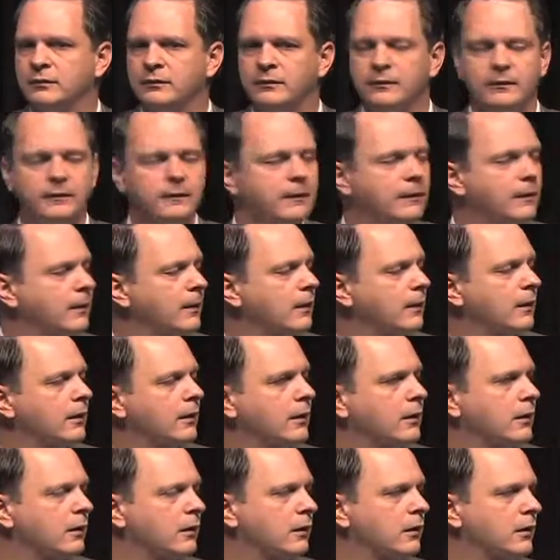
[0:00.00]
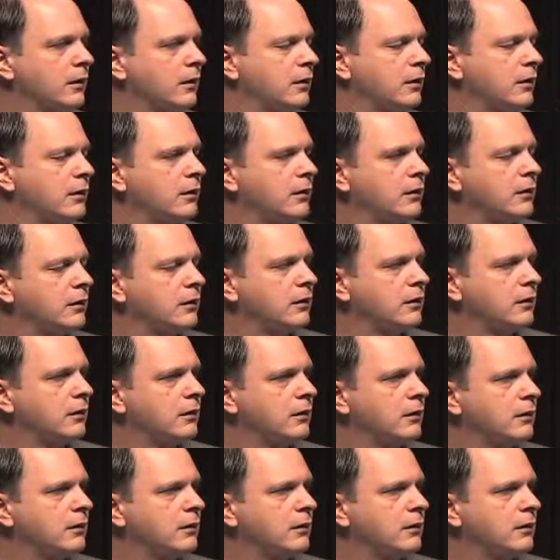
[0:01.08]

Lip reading: Nobody speaks.